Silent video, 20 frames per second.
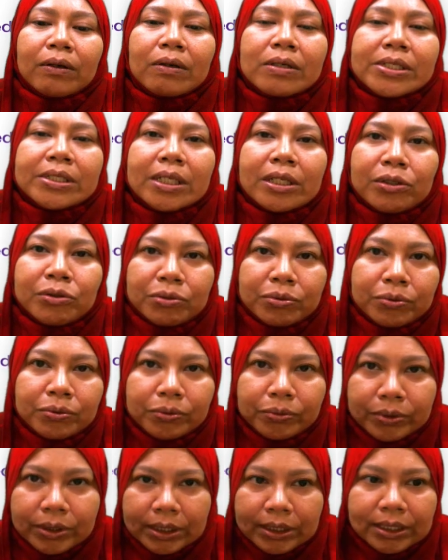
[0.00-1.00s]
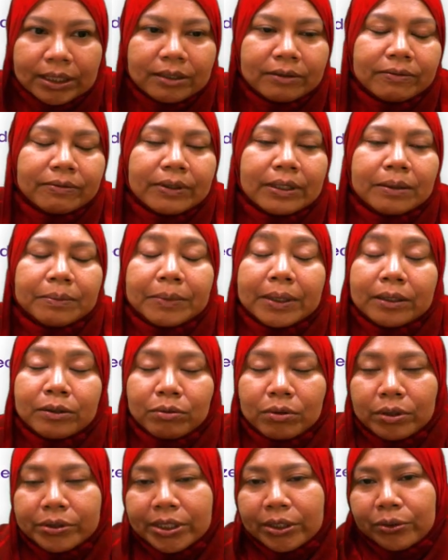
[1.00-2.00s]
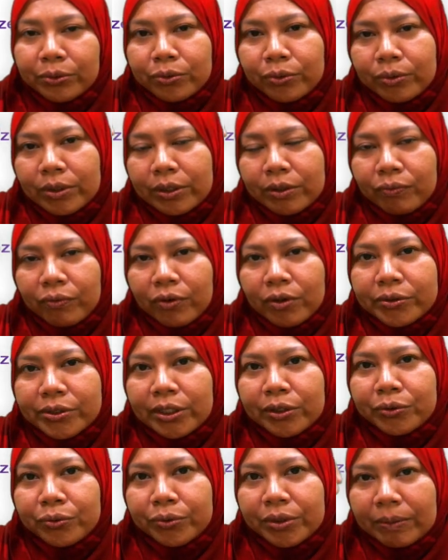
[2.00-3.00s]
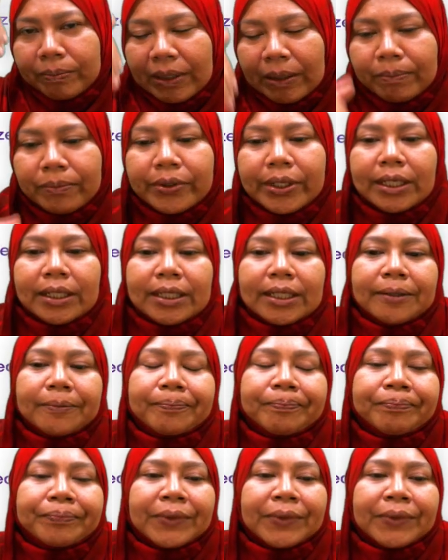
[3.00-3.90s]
crossing through the nerve, by crossing through the membrane. Yeah,